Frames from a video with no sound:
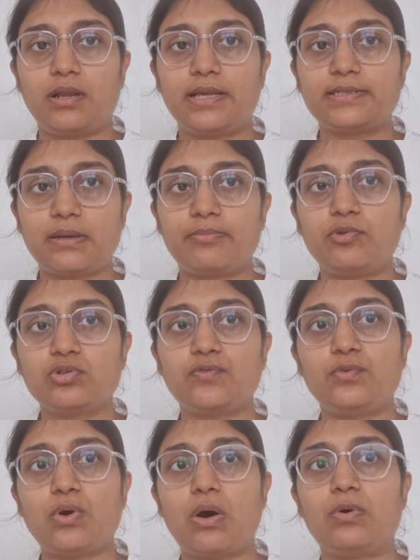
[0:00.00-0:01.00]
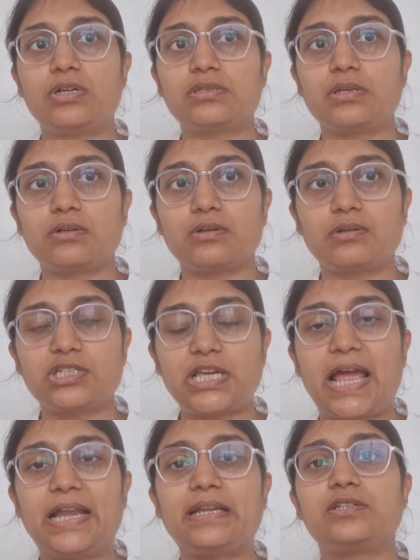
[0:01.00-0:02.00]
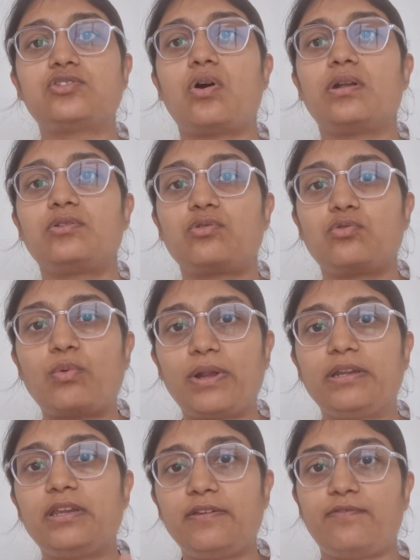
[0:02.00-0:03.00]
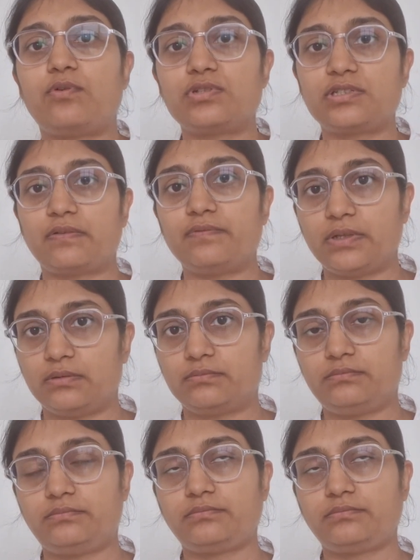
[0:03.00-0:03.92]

except those few hours, the chant is on 24/7.